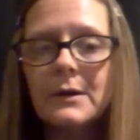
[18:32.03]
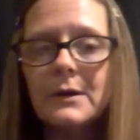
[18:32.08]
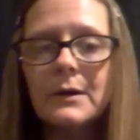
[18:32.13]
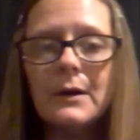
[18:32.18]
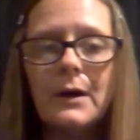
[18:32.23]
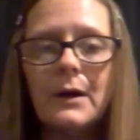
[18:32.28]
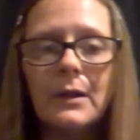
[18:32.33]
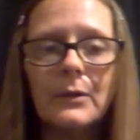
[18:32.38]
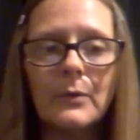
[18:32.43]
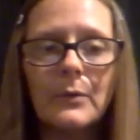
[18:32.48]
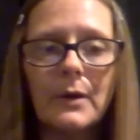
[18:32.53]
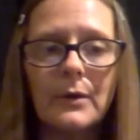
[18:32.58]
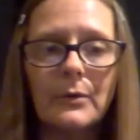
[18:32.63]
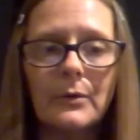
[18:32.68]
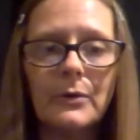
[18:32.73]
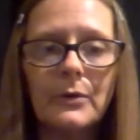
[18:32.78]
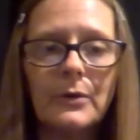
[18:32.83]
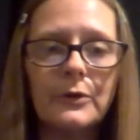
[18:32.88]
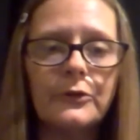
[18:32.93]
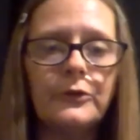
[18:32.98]
Colorado
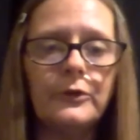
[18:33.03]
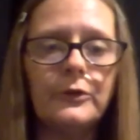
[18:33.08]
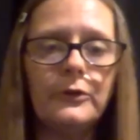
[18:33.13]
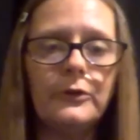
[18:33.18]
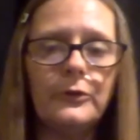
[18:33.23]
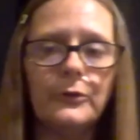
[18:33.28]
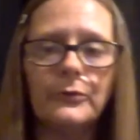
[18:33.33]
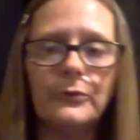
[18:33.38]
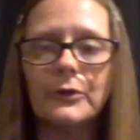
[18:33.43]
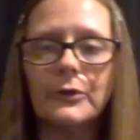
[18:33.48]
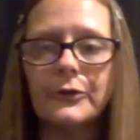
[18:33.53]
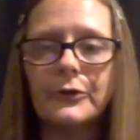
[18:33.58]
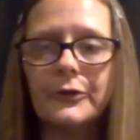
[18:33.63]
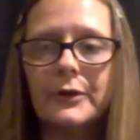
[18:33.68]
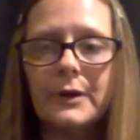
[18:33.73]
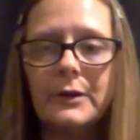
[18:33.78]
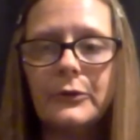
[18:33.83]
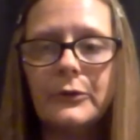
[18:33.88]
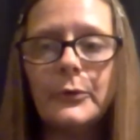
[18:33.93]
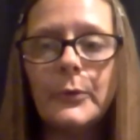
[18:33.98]
Christian
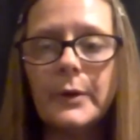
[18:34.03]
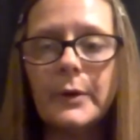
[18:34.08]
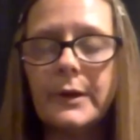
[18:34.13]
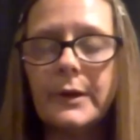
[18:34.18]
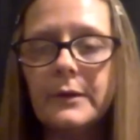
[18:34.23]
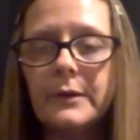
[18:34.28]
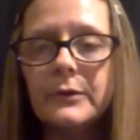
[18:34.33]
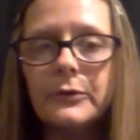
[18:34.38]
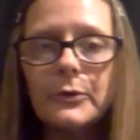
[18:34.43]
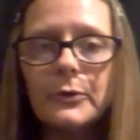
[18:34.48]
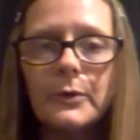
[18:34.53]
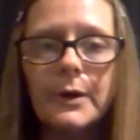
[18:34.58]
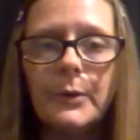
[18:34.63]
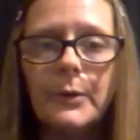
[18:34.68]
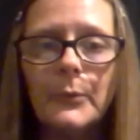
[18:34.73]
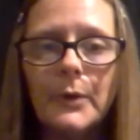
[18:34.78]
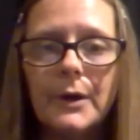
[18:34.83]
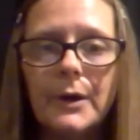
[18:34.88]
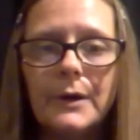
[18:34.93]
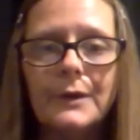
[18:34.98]
University
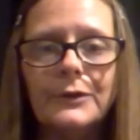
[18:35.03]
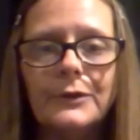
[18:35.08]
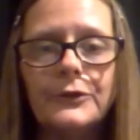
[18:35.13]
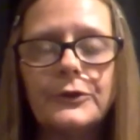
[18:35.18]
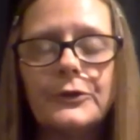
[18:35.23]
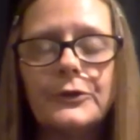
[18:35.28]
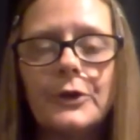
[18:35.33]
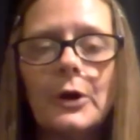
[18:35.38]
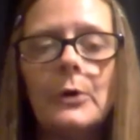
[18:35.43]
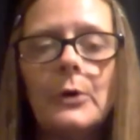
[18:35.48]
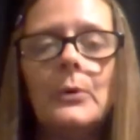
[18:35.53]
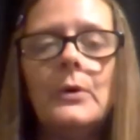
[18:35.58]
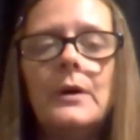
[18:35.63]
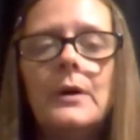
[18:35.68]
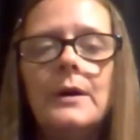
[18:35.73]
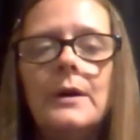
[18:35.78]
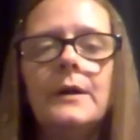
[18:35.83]
2021. So